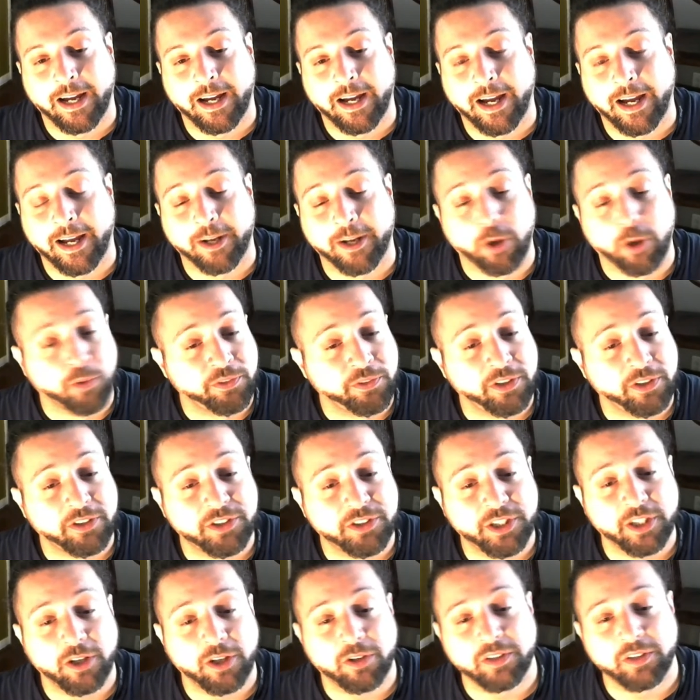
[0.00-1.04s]
And hopefully I'll
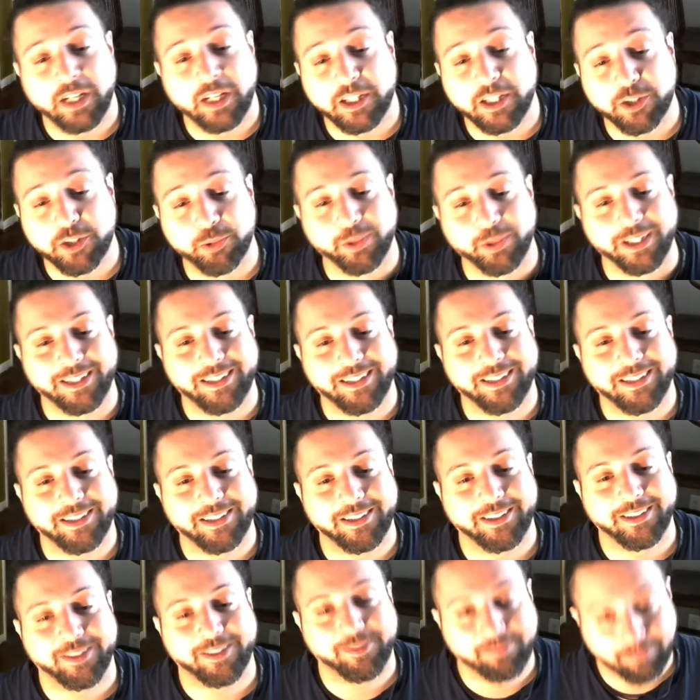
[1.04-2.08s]
see y'all next week.
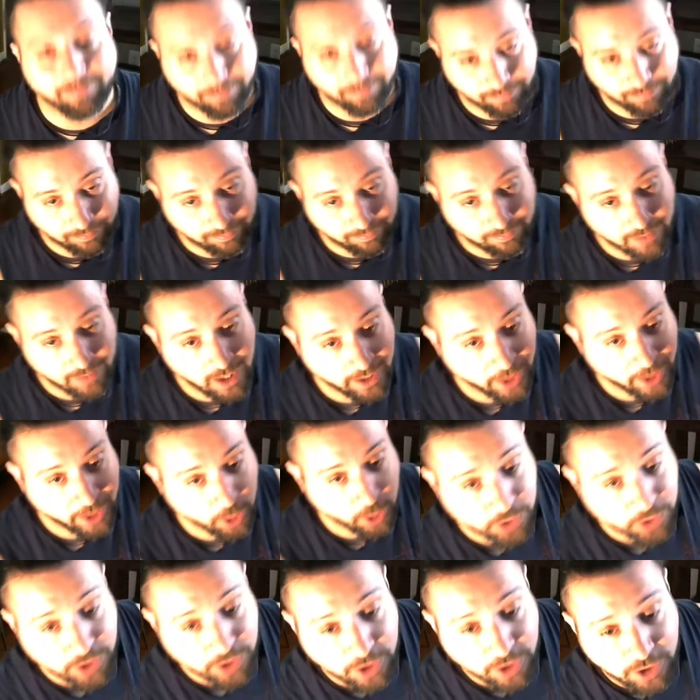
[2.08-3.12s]

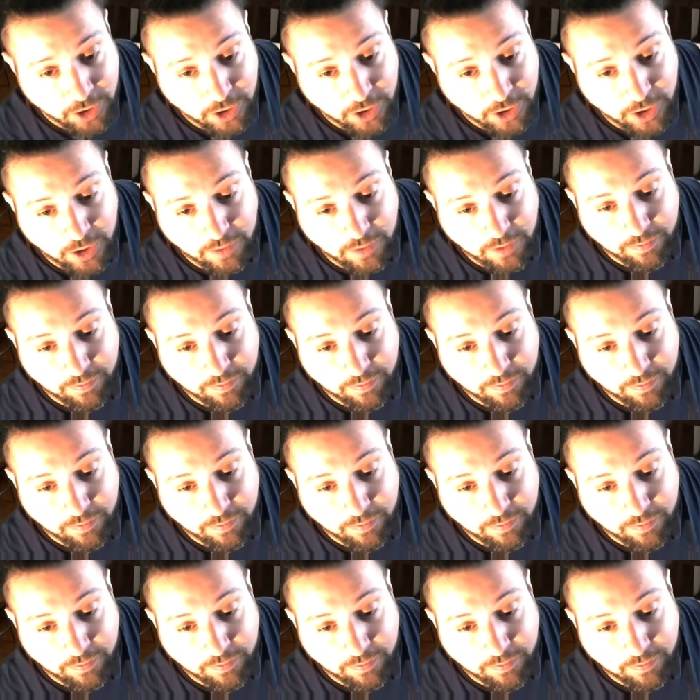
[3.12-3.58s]
Adios.